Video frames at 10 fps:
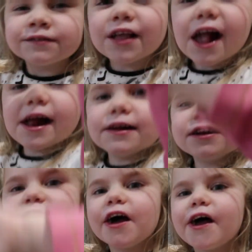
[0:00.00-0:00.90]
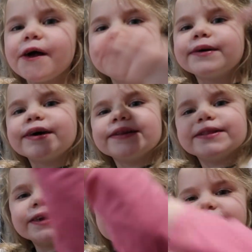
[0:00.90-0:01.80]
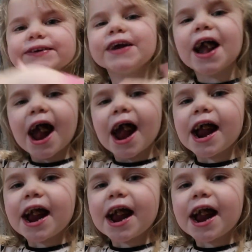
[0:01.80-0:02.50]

The breakfast hello, of champions. Hello, hello.